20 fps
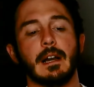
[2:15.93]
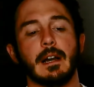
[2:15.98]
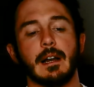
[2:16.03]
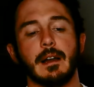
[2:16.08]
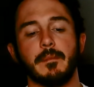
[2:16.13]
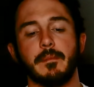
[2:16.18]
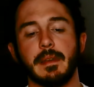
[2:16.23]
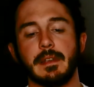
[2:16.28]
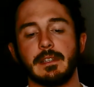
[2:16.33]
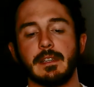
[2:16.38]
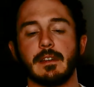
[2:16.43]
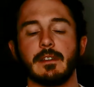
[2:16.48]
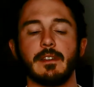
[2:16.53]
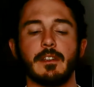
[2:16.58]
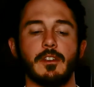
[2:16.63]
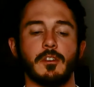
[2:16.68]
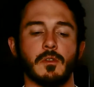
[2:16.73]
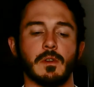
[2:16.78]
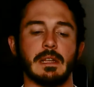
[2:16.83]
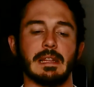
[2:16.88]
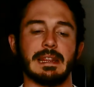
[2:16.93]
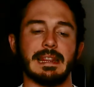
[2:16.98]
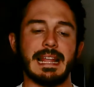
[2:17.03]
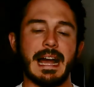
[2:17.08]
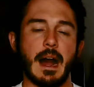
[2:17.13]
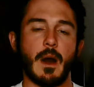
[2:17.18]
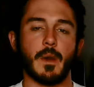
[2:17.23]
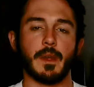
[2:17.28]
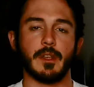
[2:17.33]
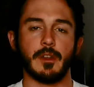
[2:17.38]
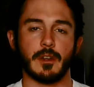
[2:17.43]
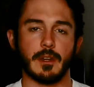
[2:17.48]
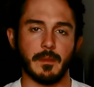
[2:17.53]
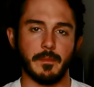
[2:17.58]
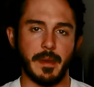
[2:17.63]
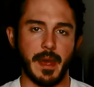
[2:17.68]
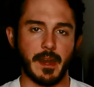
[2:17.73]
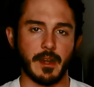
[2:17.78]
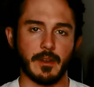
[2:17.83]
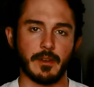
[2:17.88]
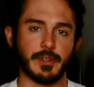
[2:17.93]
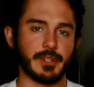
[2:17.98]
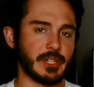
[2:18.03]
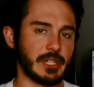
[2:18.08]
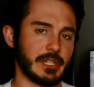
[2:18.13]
basically you're allowing your competitors to